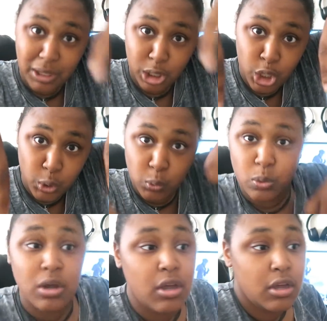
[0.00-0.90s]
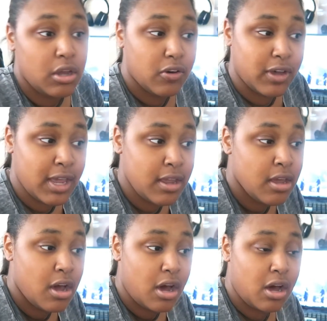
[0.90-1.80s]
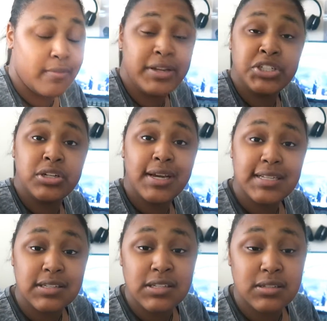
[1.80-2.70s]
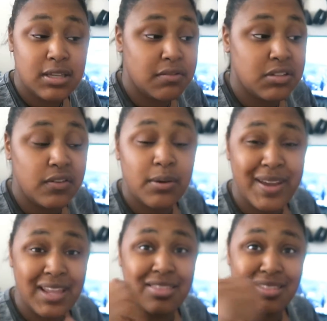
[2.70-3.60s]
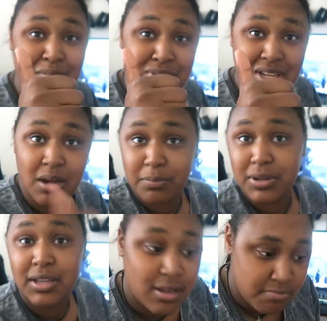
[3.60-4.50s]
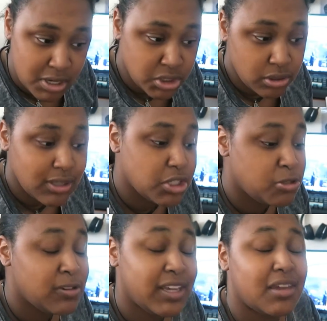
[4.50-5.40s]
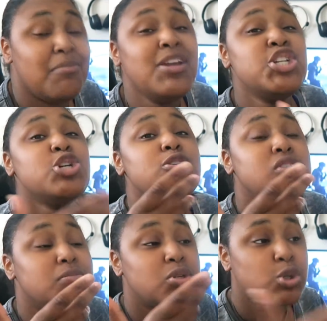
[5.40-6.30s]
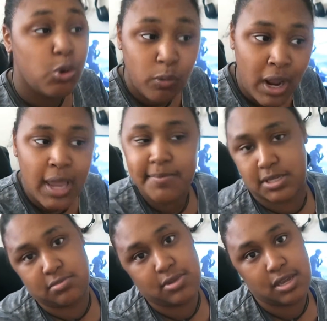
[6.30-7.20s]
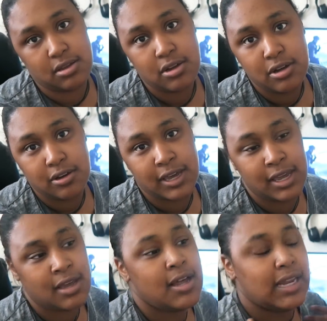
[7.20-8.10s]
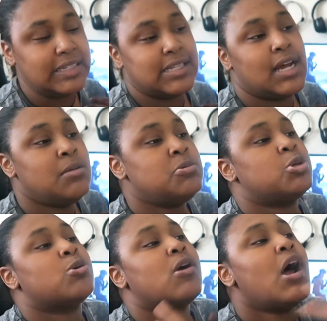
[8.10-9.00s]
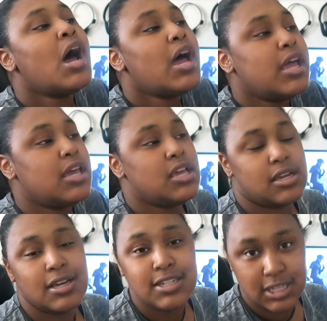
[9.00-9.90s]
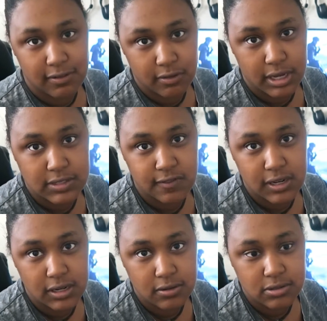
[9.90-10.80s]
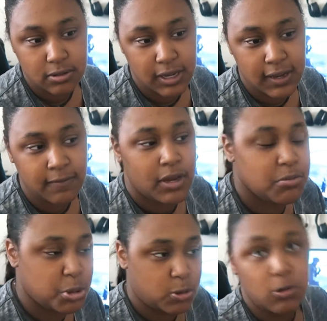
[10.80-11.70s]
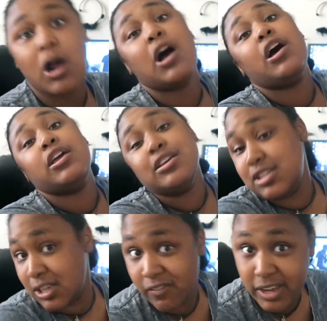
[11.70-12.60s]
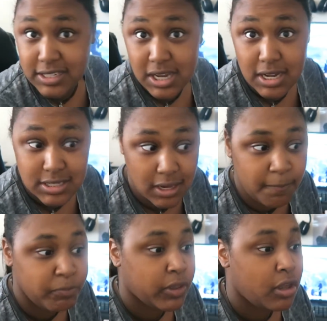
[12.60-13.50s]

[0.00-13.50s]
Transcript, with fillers: below. Okay? Uh, make sure you guys give this video a thumbs up and make sure that you like it. Make sure you subscribe to me. Okay? Like I said, I'm trying to give you guys videos. Okay? I'm trying to give you guys content.